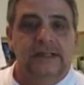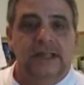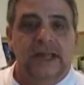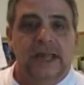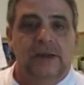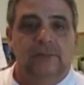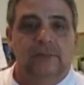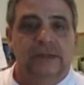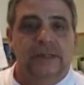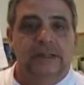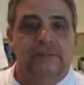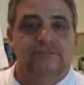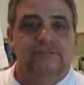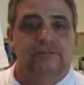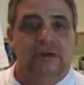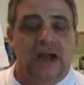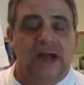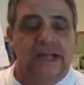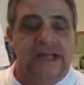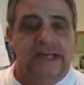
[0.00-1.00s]
And we
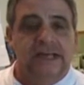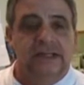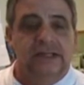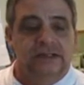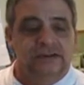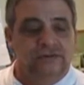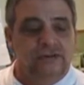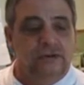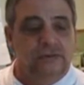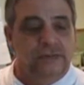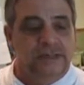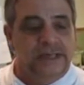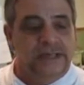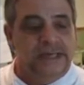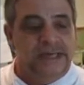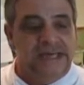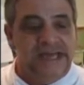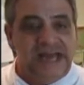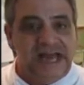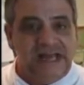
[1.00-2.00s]
fry it until we get
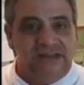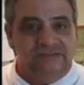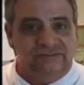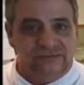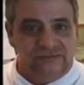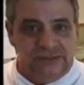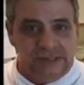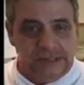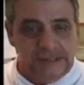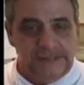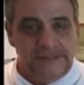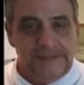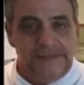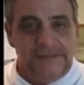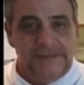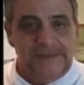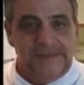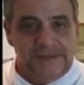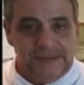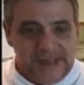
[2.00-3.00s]
a nest.
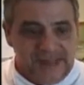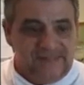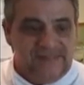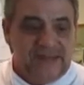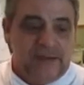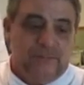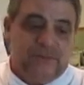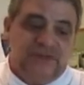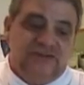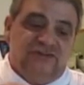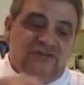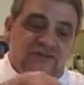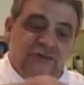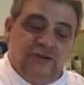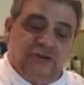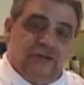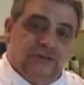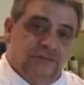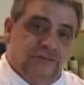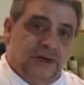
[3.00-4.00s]
And then we
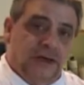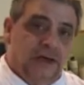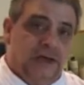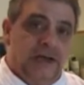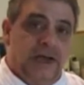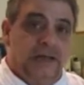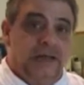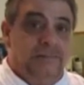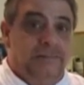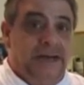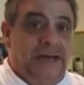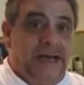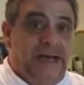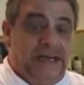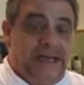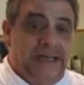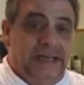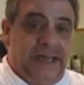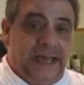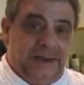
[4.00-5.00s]
serve our
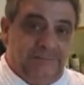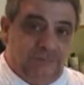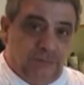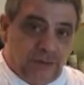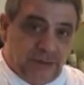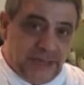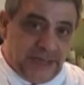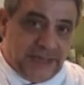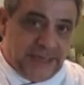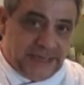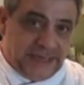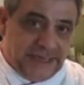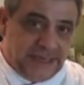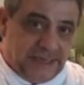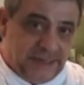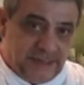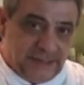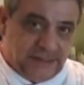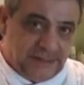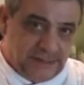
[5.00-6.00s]
calamari affogati
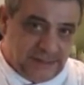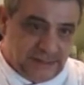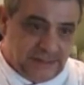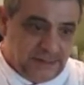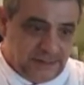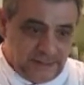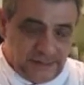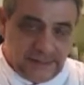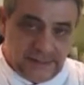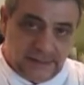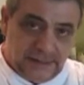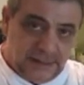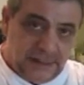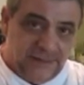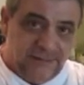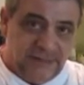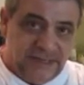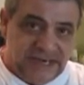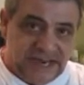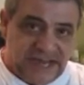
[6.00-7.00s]

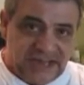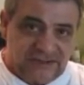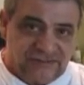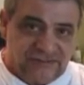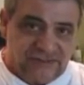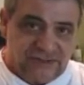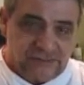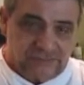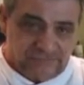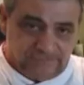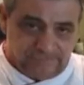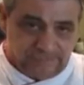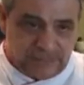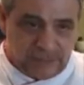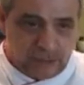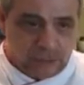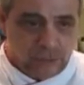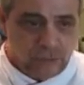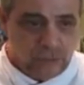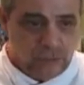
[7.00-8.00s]
in the nest.
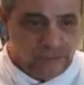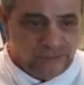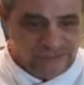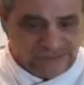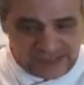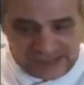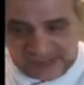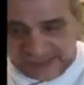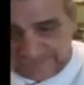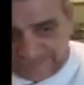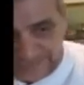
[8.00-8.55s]
How cool is that?